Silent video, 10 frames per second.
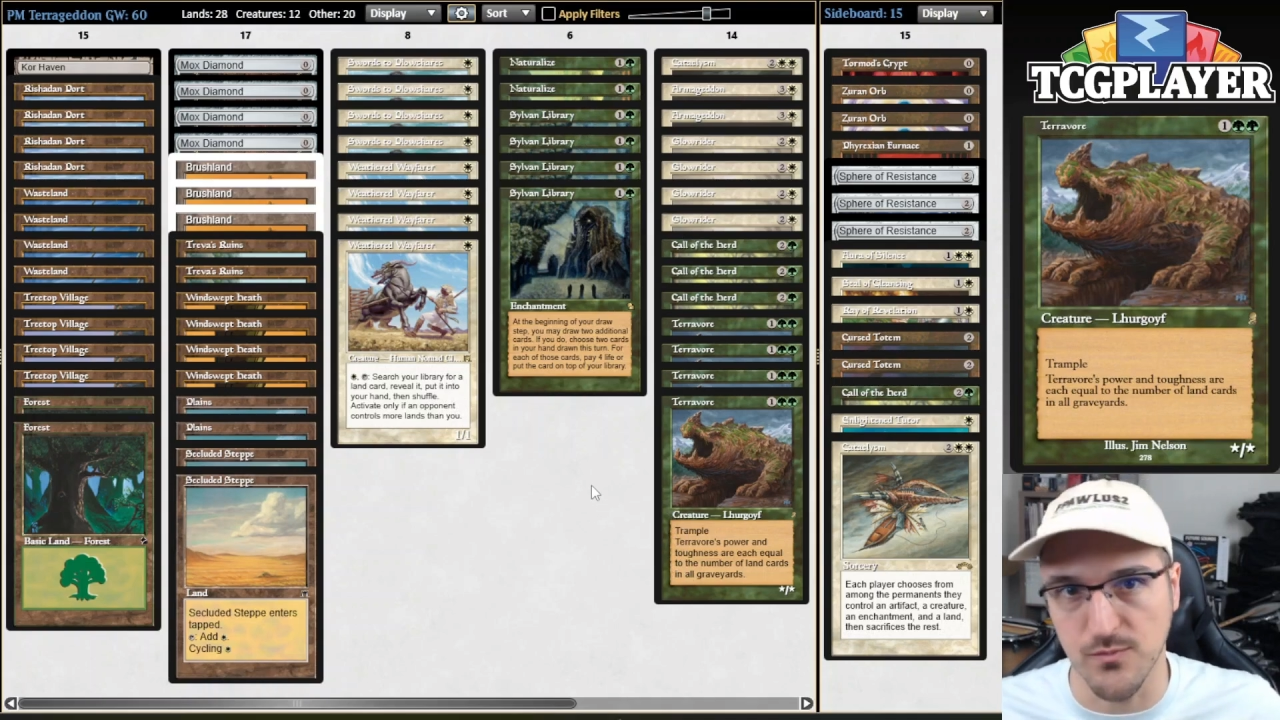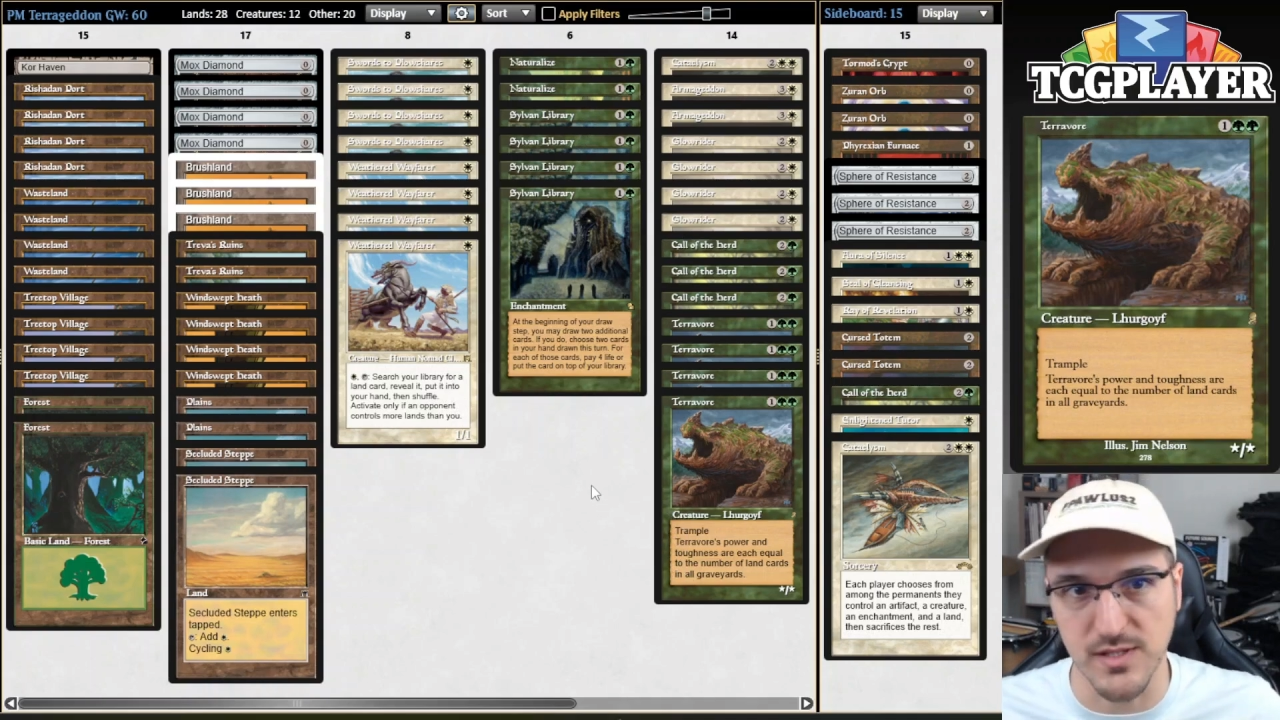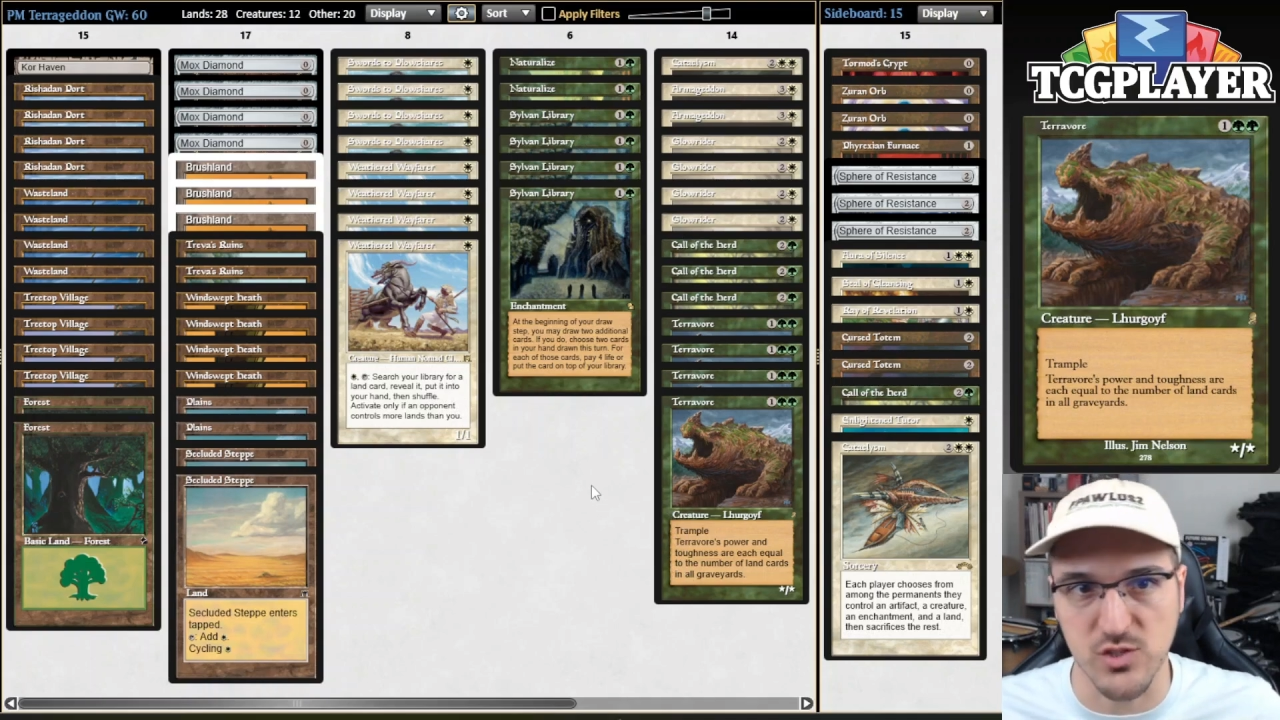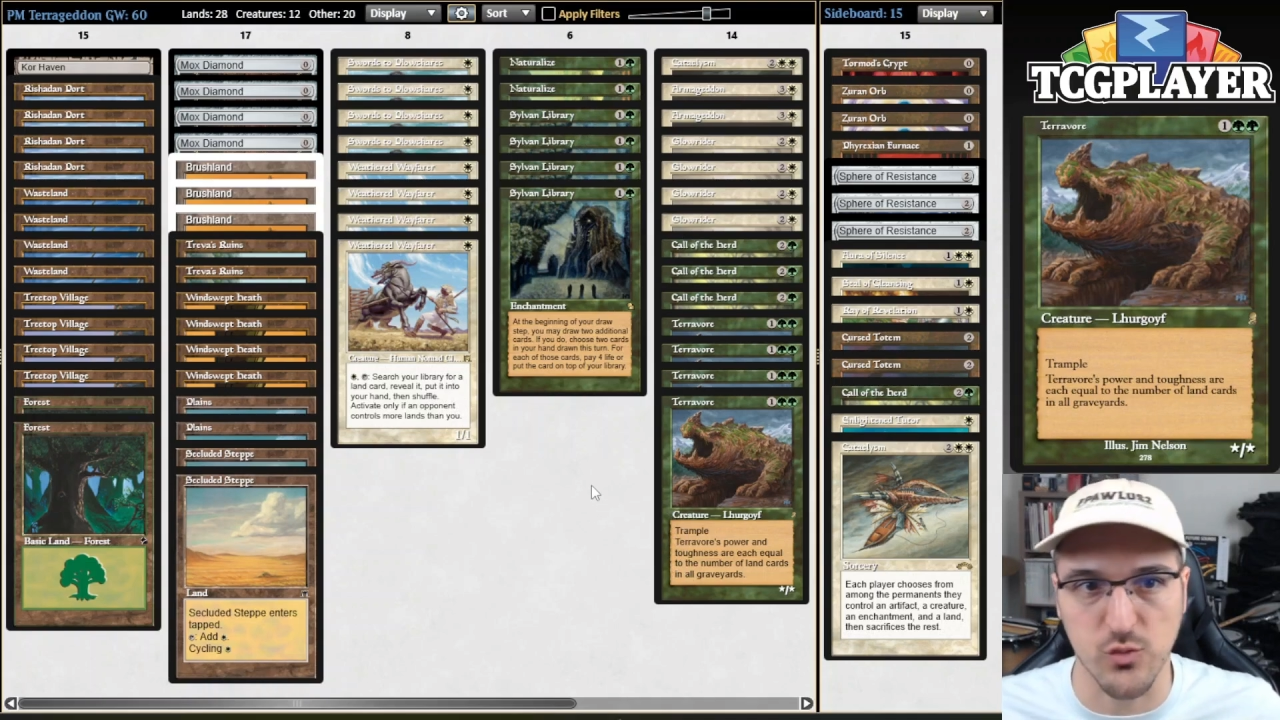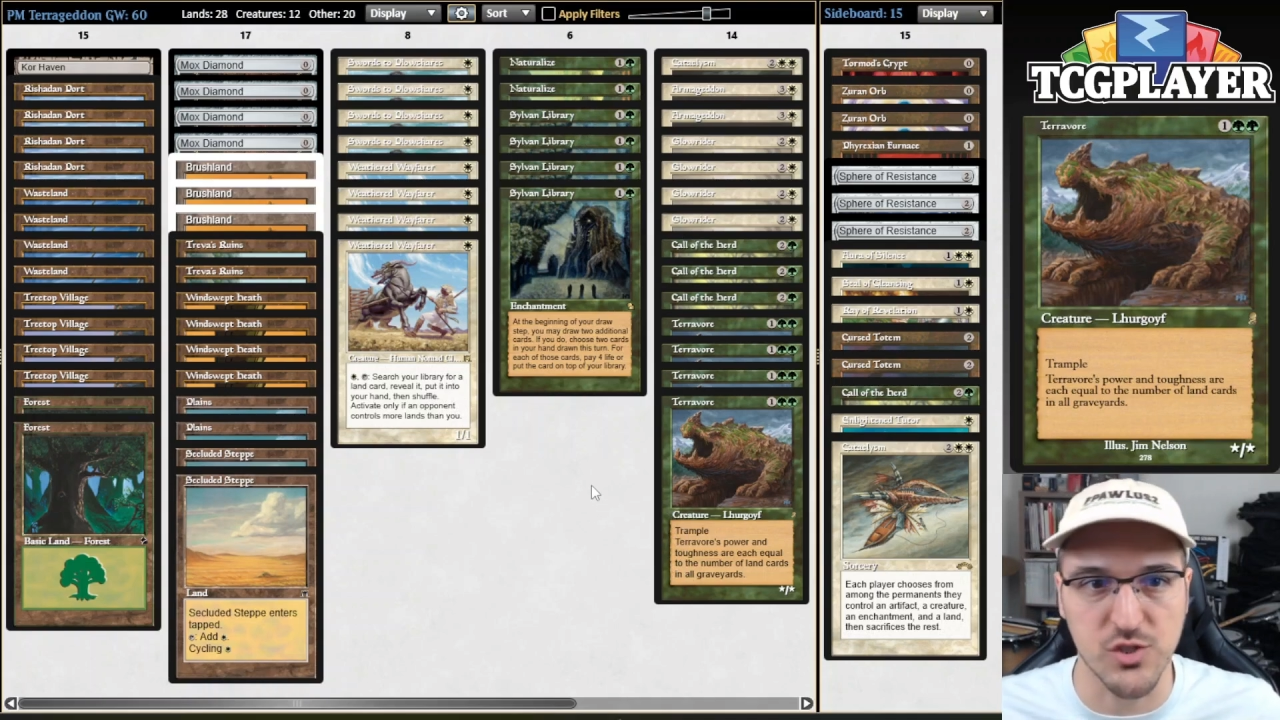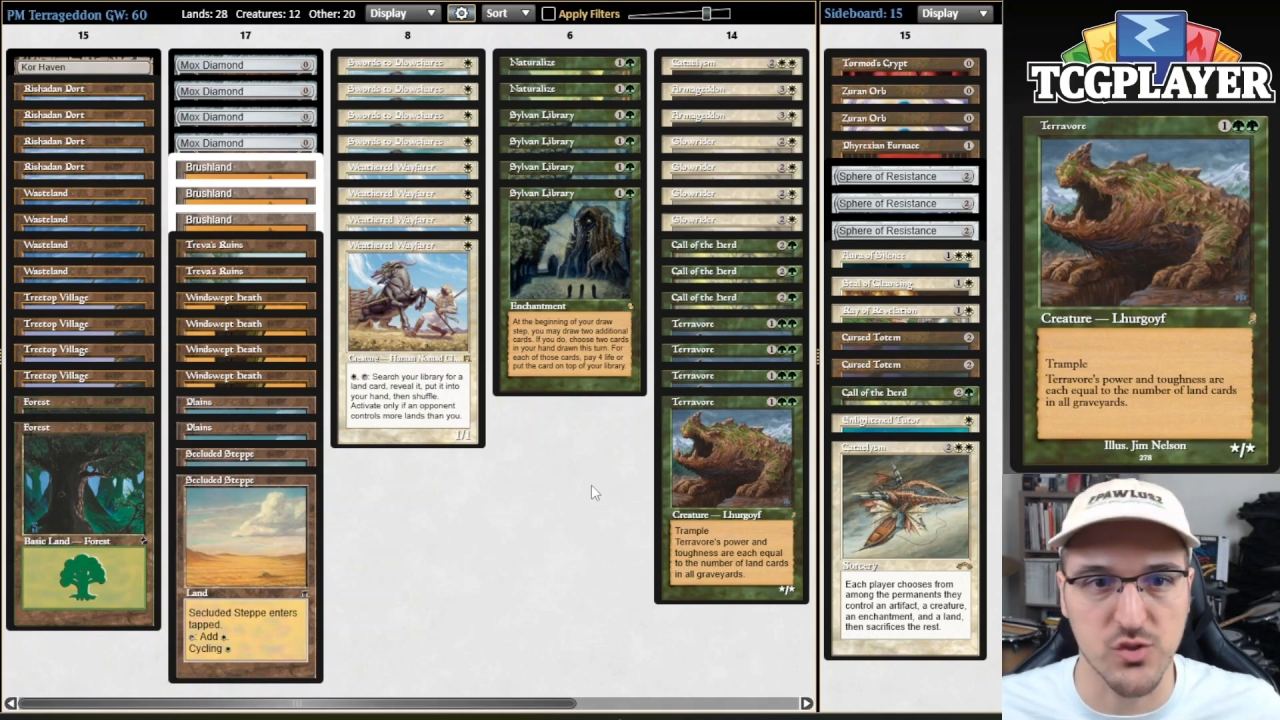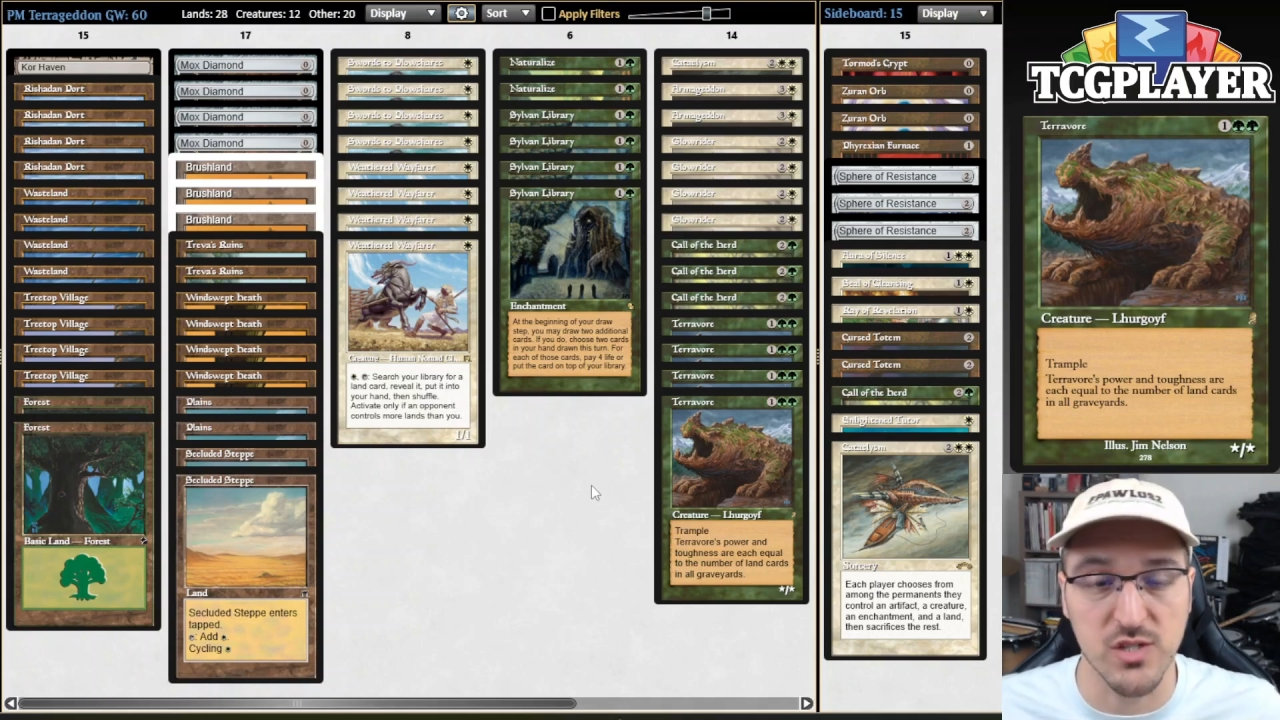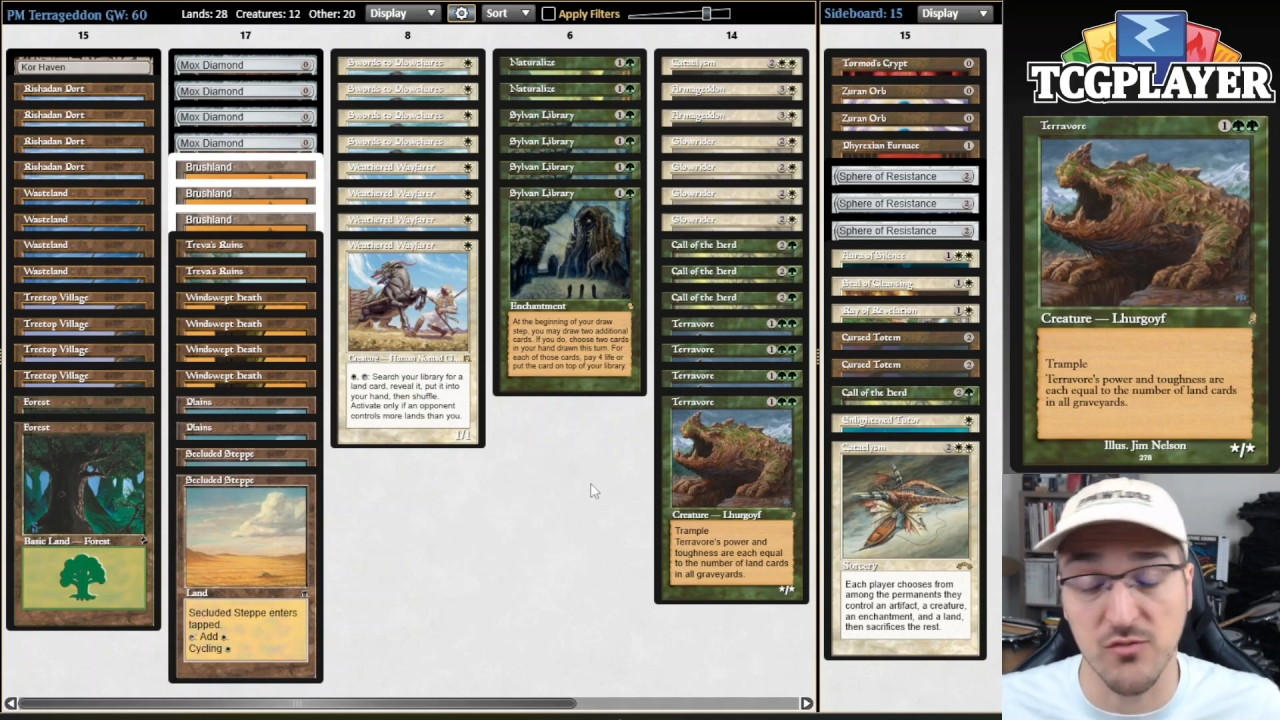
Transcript: best creatures,